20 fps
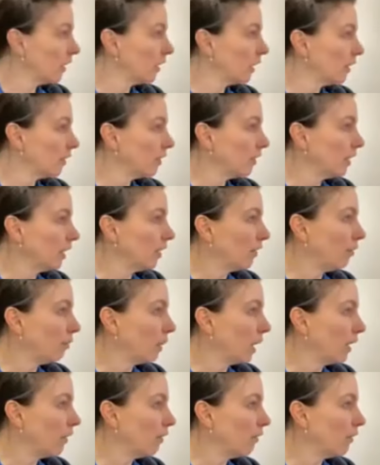Let's see
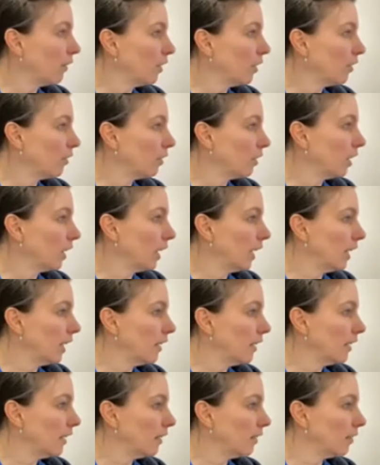if my first
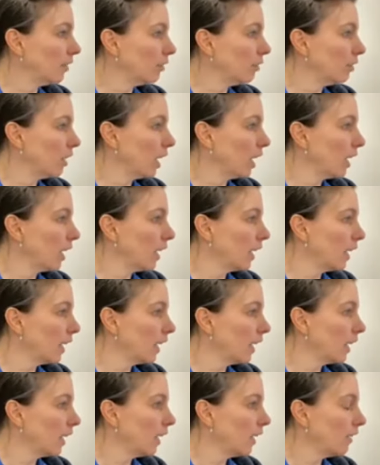lady has
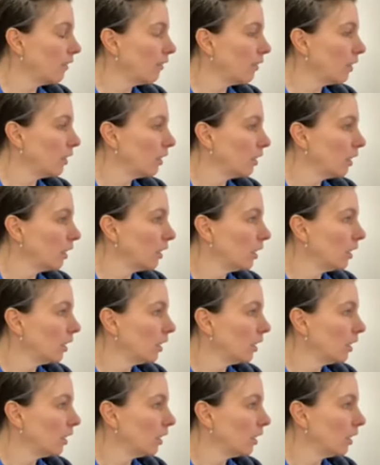arrived.